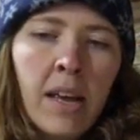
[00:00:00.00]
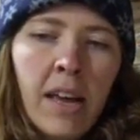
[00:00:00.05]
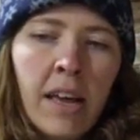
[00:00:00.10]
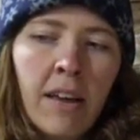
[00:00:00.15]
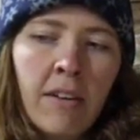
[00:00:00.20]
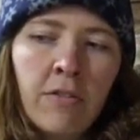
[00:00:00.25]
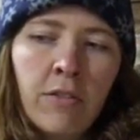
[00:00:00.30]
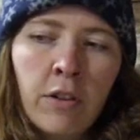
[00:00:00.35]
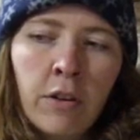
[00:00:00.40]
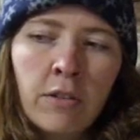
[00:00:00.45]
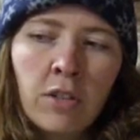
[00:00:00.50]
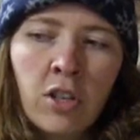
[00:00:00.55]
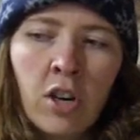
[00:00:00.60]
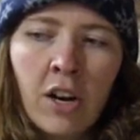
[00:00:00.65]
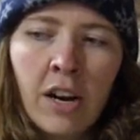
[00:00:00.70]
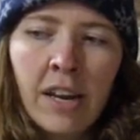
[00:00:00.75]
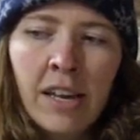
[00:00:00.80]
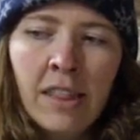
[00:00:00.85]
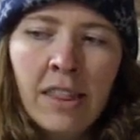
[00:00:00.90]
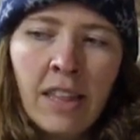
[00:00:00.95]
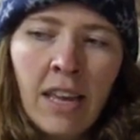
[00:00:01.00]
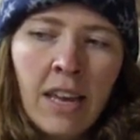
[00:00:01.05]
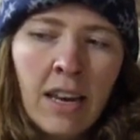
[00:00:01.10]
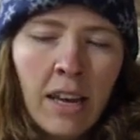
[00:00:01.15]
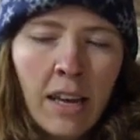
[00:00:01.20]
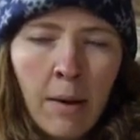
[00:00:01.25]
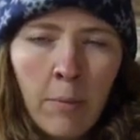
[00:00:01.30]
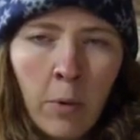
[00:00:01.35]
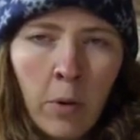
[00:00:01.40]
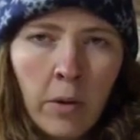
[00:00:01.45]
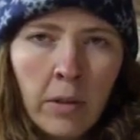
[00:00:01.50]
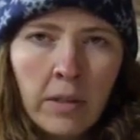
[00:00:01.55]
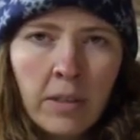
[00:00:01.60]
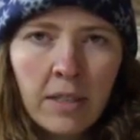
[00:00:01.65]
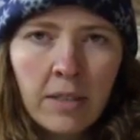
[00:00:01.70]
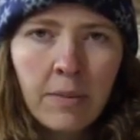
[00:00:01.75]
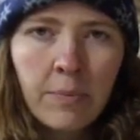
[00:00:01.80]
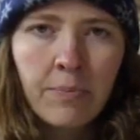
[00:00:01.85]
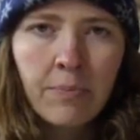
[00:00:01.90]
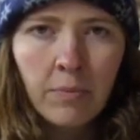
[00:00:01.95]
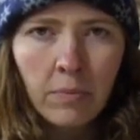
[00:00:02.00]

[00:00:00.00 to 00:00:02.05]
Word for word: if those are in the enamels,